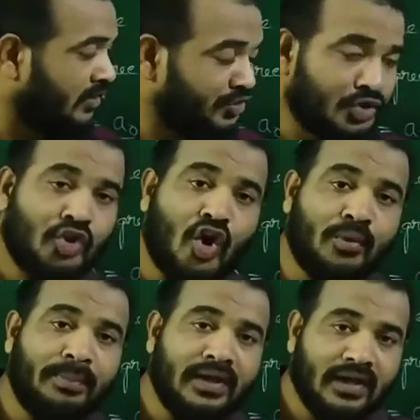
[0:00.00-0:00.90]
Should
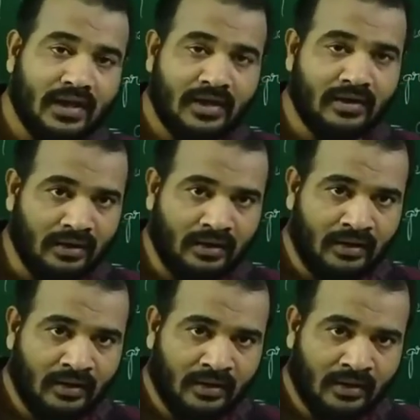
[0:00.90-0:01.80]
not be in
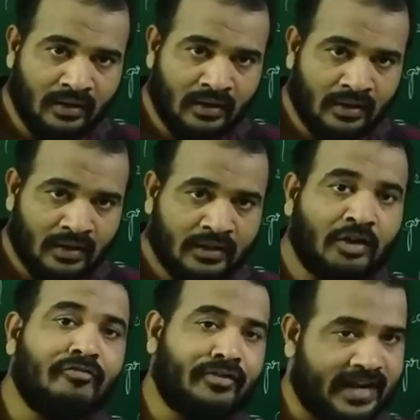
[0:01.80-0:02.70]
the
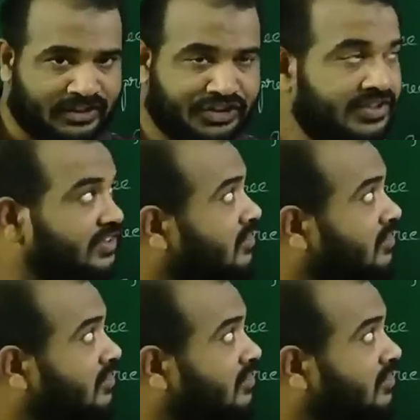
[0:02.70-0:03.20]
fractions.